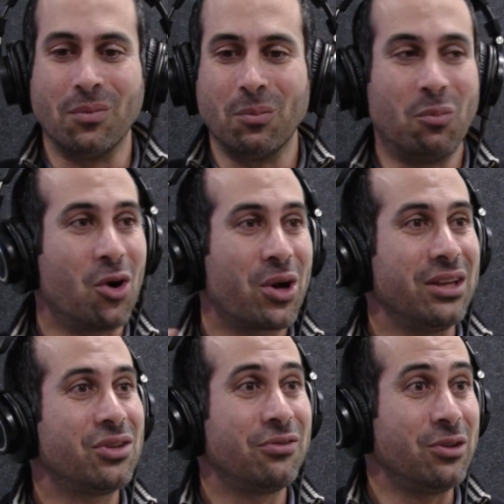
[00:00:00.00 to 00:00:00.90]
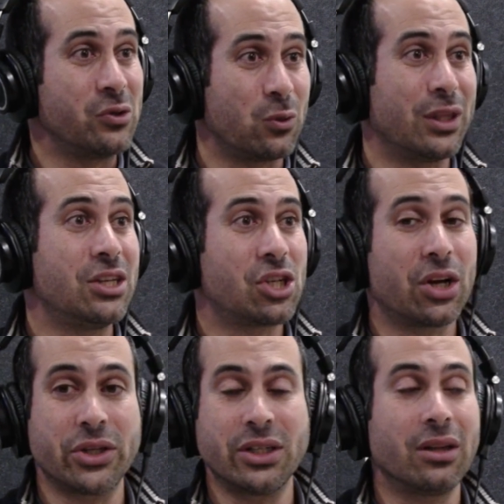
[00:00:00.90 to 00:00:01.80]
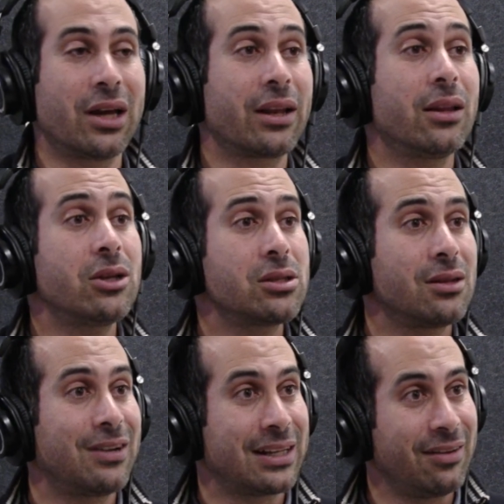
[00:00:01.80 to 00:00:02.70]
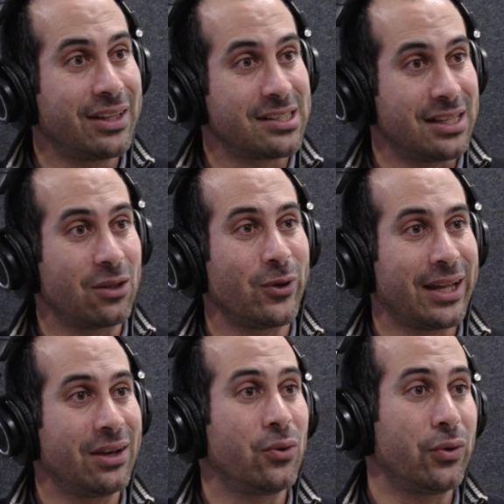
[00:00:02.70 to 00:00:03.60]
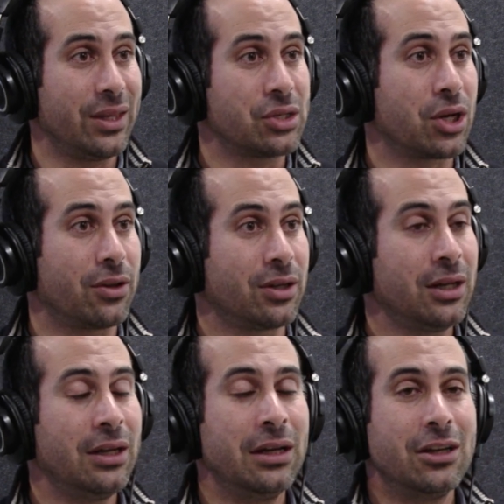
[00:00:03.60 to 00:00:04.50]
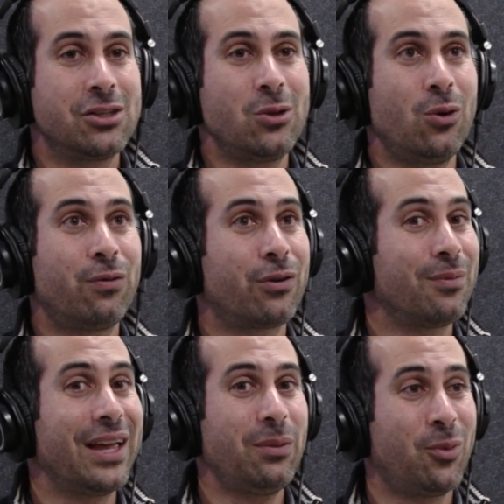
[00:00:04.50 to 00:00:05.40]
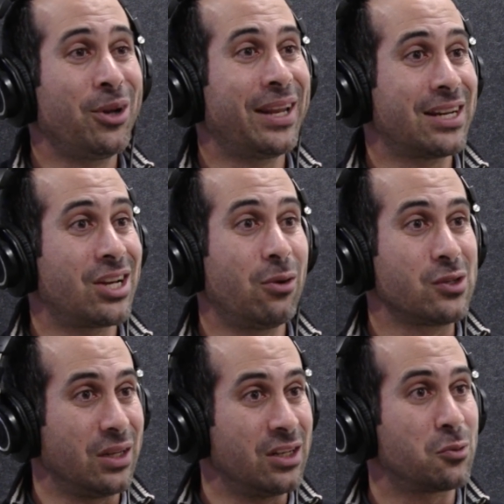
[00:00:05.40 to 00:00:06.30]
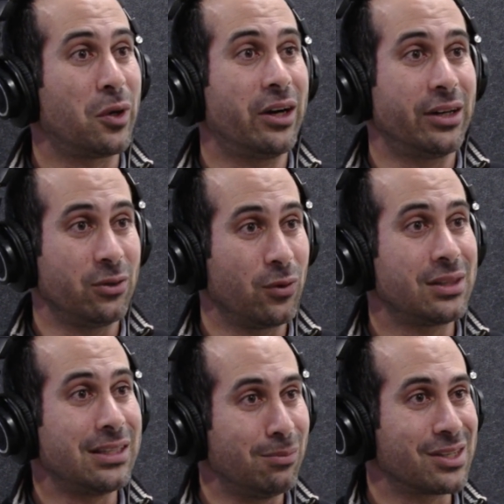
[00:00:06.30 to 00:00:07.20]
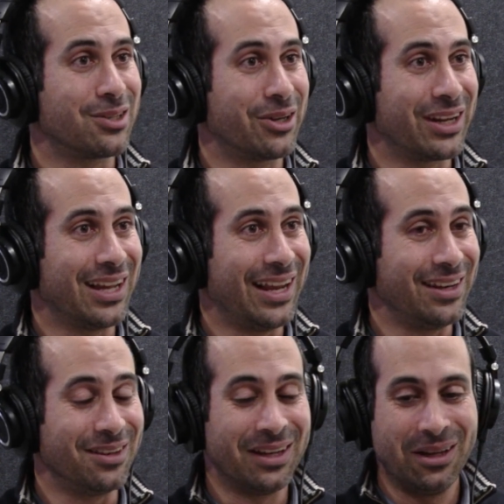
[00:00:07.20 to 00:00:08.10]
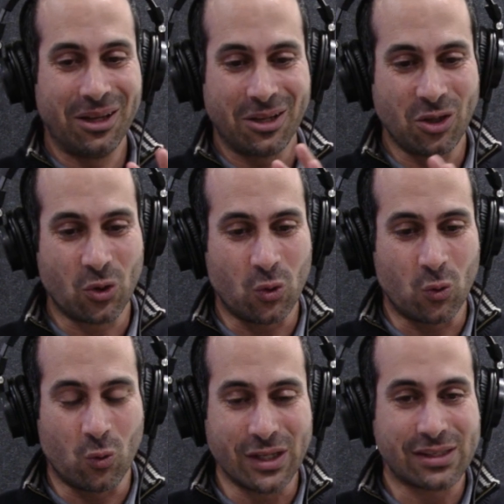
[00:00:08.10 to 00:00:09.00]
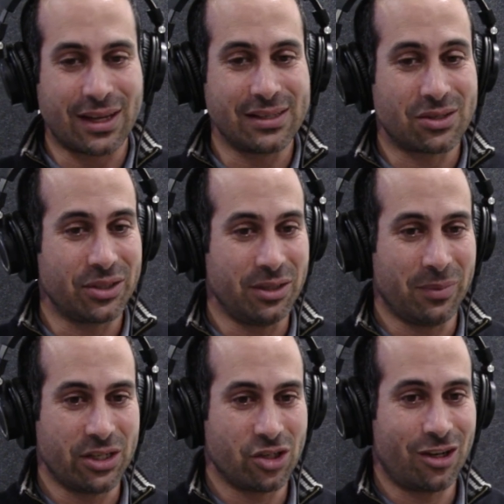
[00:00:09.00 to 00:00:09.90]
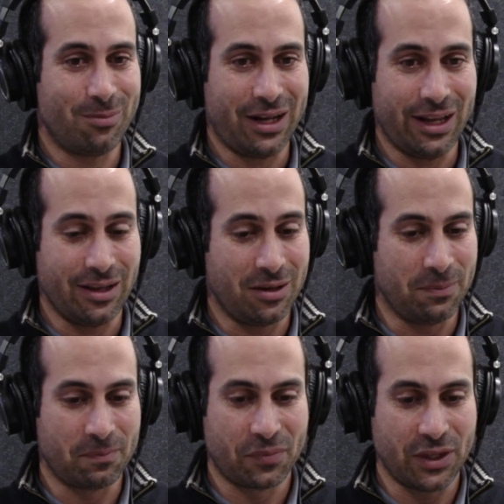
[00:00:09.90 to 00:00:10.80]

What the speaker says: mock interviews with each other, like lots of activities that we can do with each other. So from that point, actually, I was inspired with team-based learning. And, once I started my job, I,